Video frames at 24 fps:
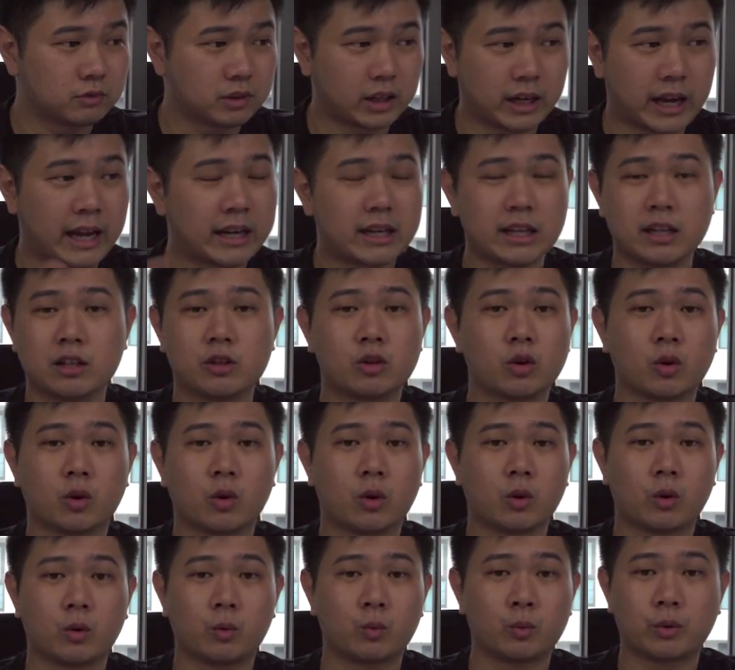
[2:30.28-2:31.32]
edit
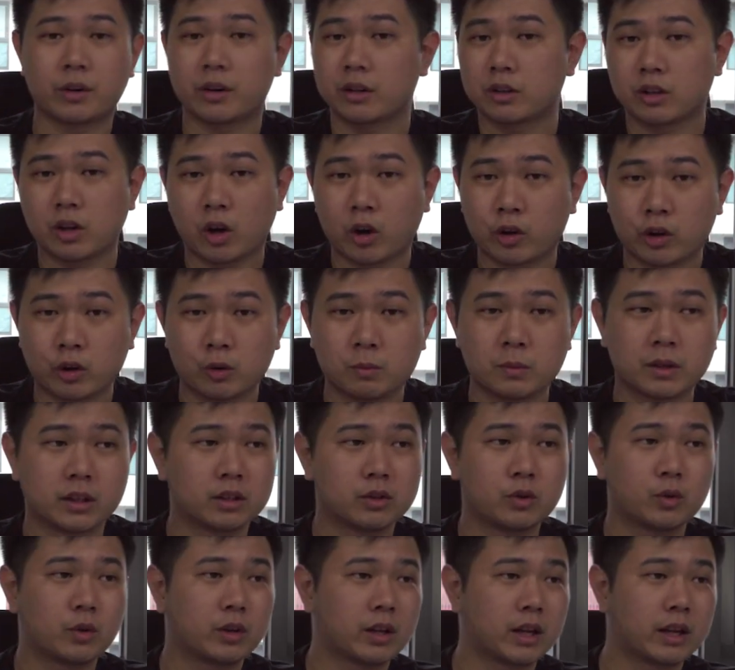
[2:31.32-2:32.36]
your Word
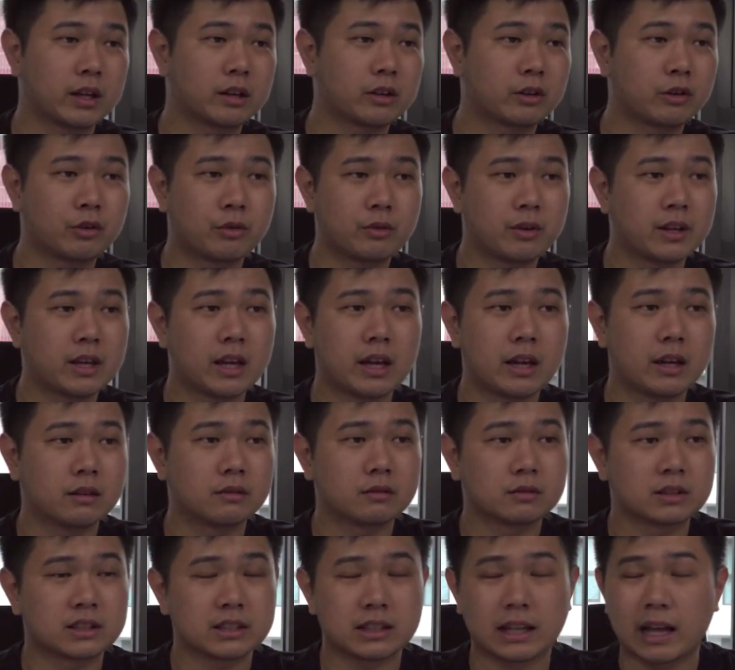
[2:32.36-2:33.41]
document, you can create
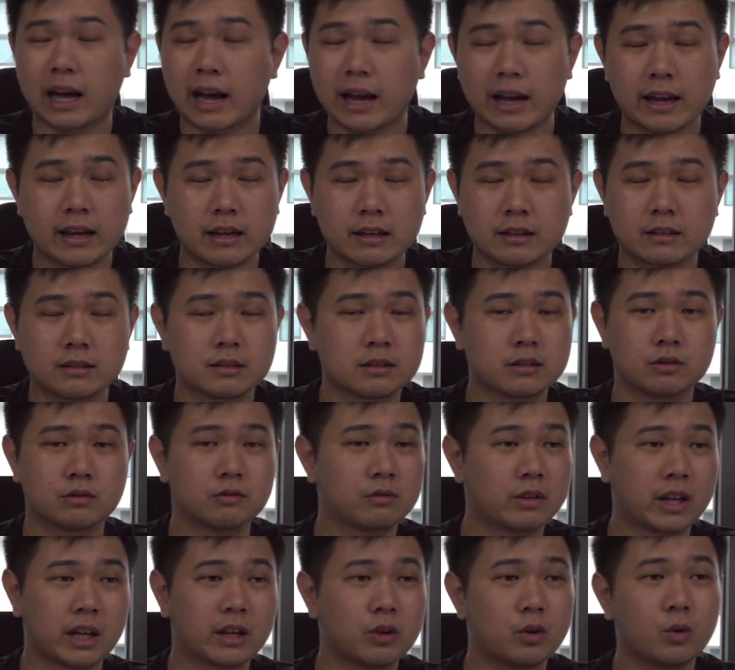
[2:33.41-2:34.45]
slides,
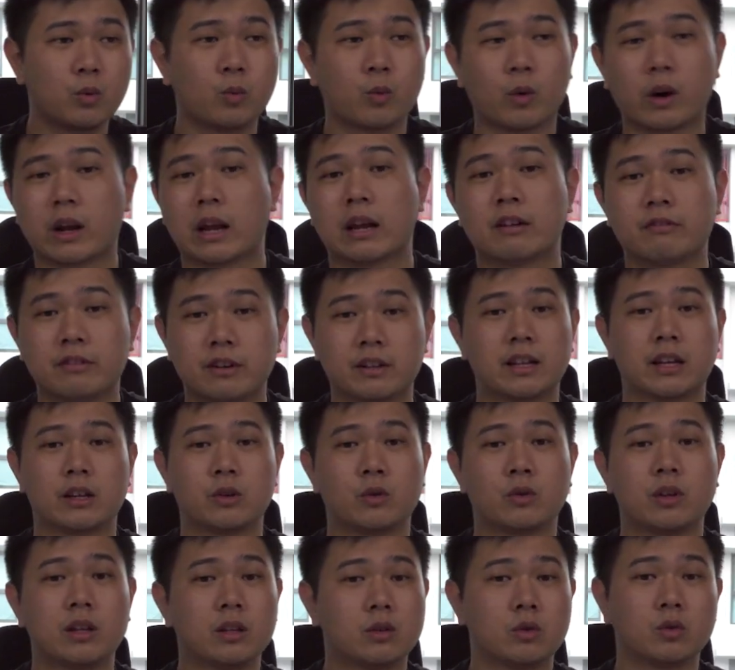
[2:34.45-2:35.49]
you can do whatever that
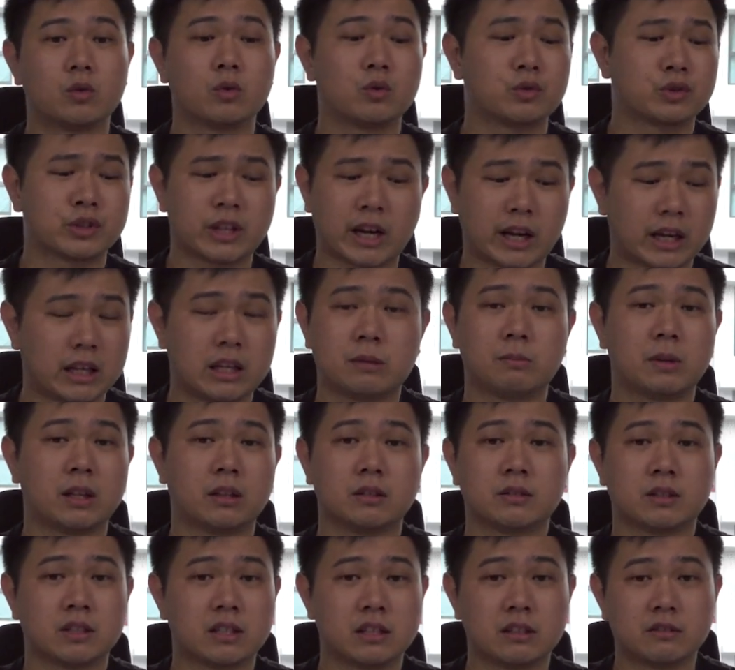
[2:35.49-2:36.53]
you need to do, check
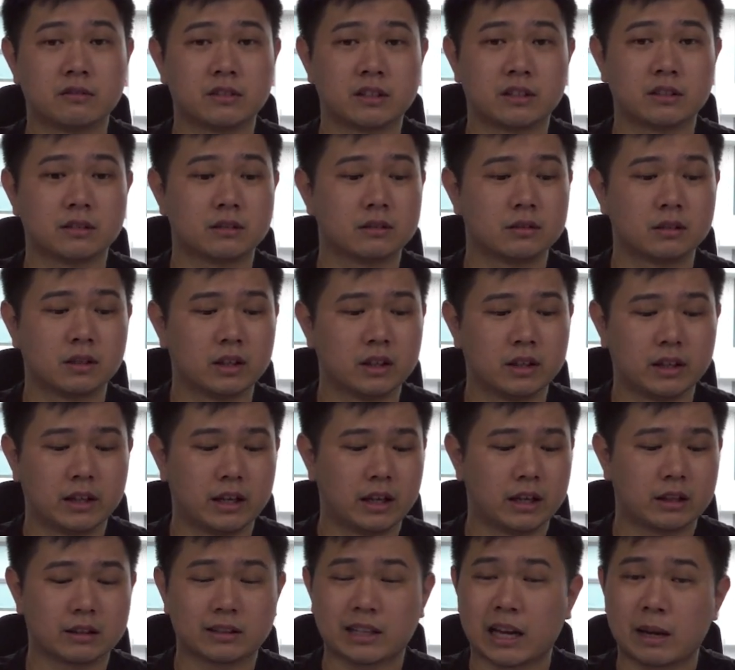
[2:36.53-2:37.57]
emails even,
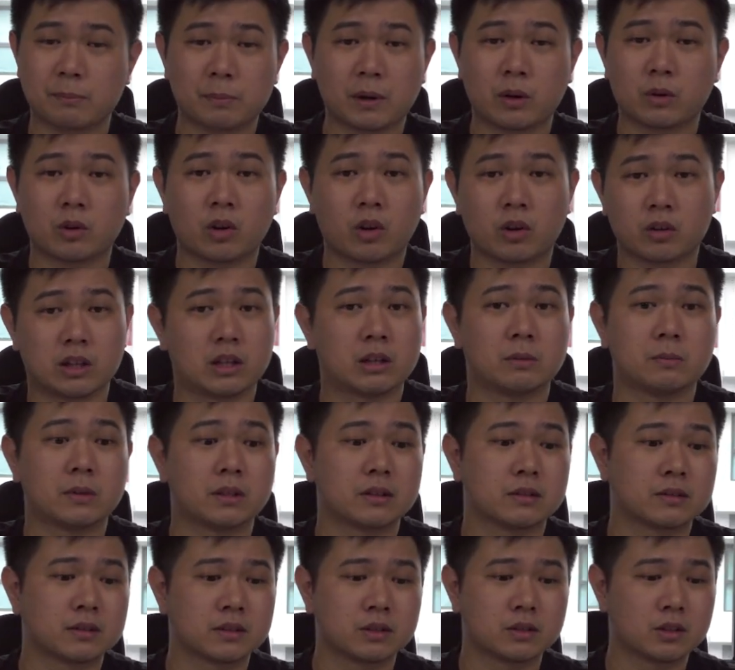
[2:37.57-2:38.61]
and type out long
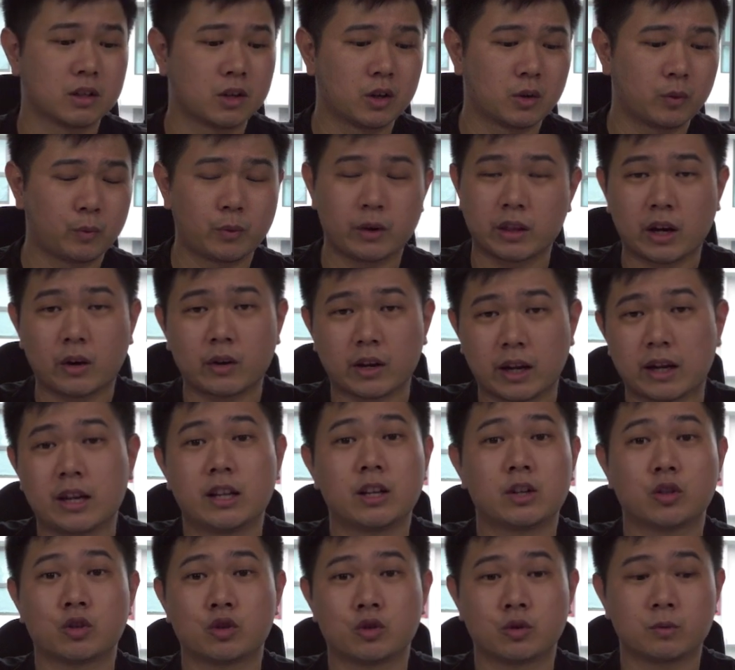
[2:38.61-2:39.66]
emails without
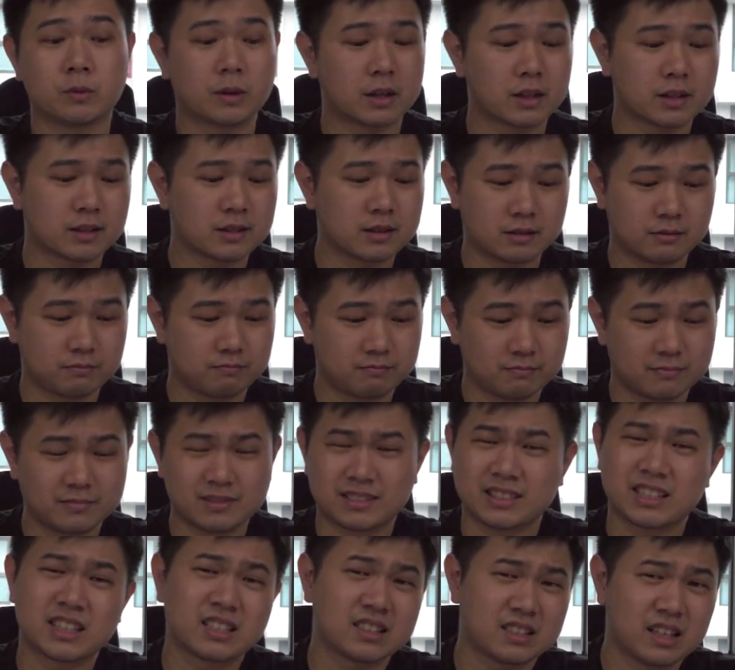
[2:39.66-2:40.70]
any issue because
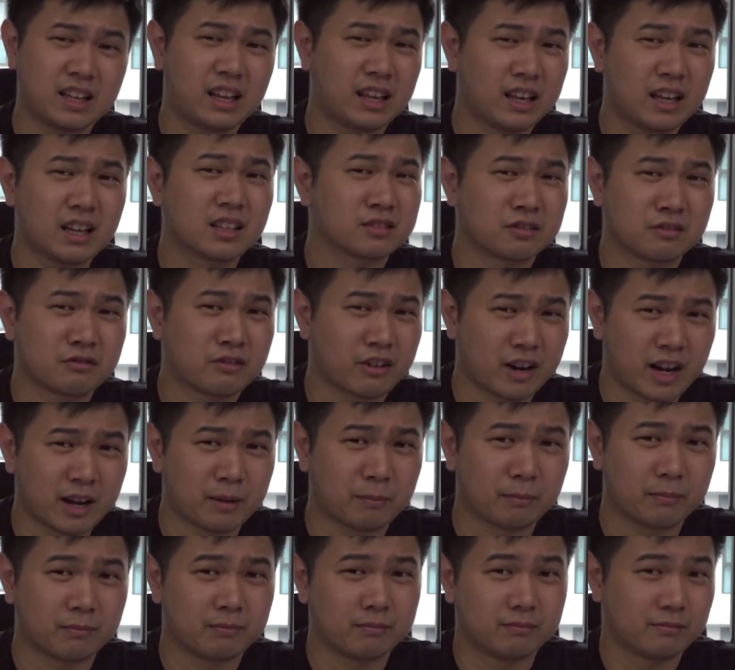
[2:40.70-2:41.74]
16 gigs of
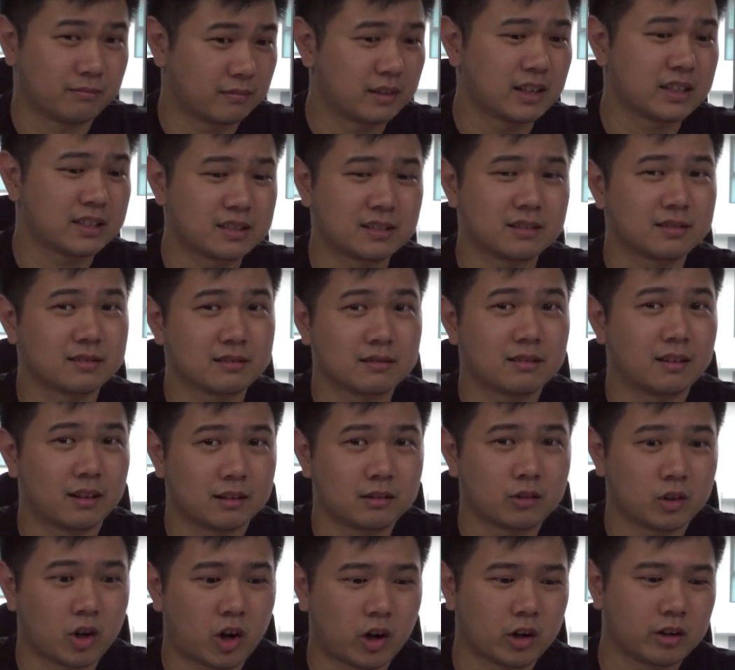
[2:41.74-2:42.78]
RAM, it's a
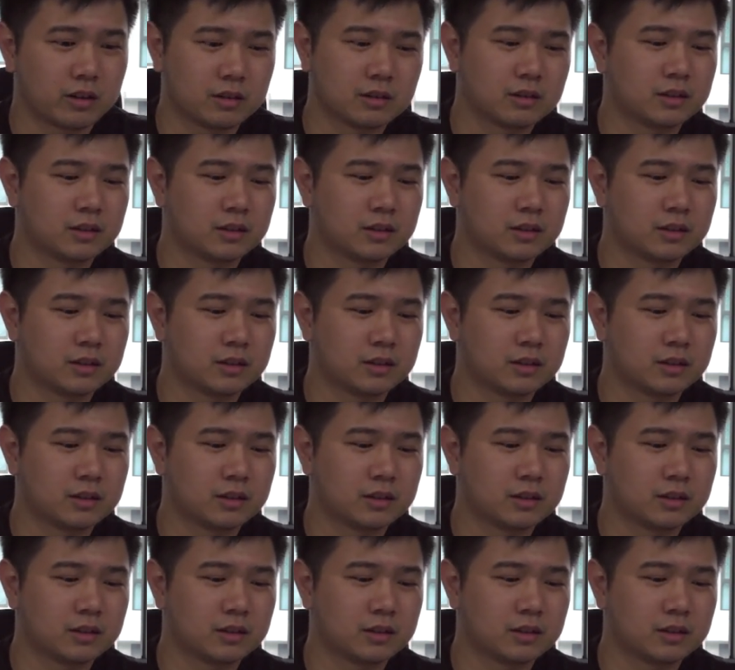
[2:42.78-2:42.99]
lot.